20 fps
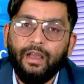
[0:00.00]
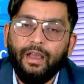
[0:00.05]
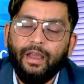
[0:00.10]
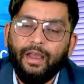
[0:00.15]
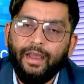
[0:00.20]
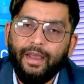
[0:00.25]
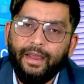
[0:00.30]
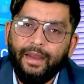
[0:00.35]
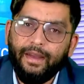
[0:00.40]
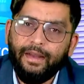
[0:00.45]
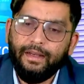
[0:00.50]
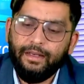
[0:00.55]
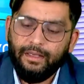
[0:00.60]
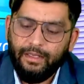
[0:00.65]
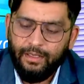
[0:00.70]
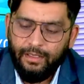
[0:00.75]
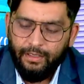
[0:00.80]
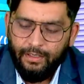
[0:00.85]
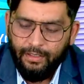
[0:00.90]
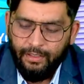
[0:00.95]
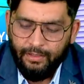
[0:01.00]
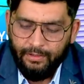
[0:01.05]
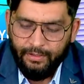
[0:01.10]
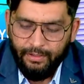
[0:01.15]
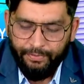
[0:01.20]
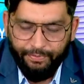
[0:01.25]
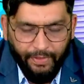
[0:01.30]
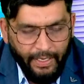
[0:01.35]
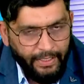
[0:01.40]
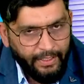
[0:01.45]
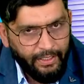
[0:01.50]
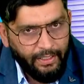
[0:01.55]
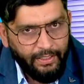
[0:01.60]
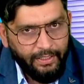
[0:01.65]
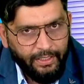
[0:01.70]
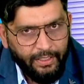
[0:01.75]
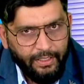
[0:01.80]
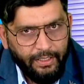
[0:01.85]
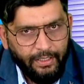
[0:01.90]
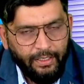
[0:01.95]
and the
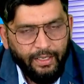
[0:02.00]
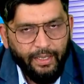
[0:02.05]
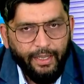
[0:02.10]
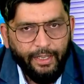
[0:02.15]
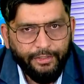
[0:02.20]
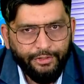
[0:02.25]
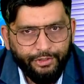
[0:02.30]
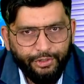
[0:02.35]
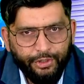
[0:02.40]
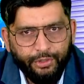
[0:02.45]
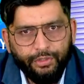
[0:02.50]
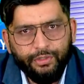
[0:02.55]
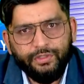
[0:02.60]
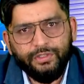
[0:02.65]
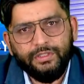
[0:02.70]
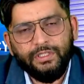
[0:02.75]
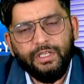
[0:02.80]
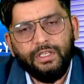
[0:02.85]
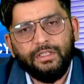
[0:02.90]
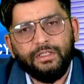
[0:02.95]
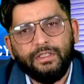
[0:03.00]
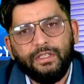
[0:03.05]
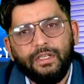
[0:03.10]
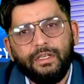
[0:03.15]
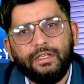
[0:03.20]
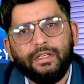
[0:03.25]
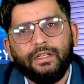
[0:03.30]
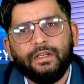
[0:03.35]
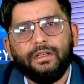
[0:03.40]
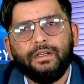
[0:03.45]
faculty ensures that